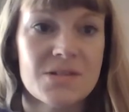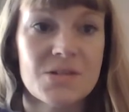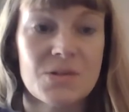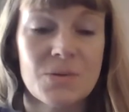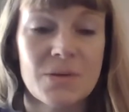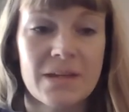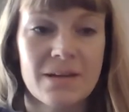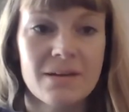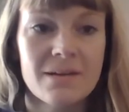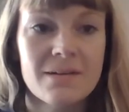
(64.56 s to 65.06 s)
2
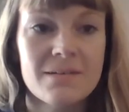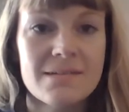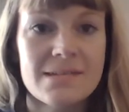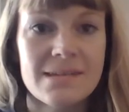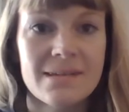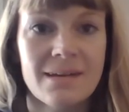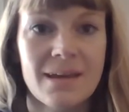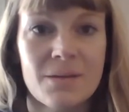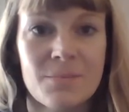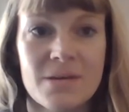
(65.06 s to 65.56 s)
years,
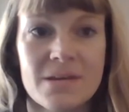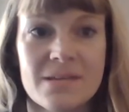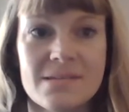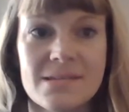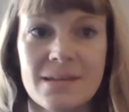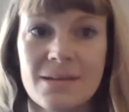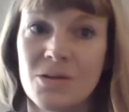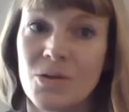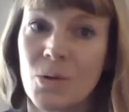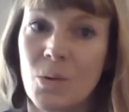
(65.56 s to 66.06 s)
and I'm a
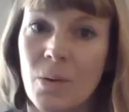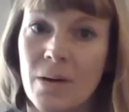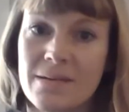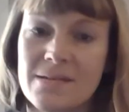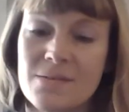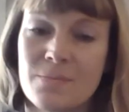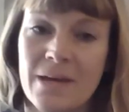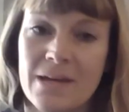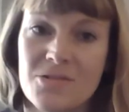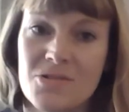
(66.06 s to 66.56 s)
senior
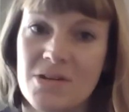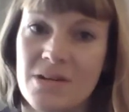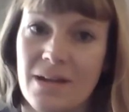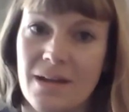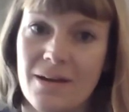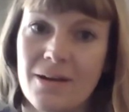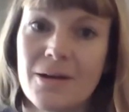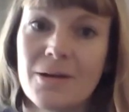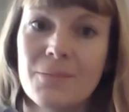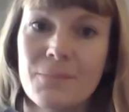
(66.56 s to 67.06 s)
quantum
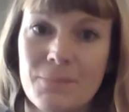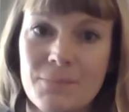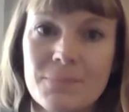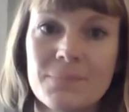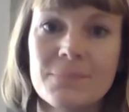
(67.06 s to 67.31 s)
engineer.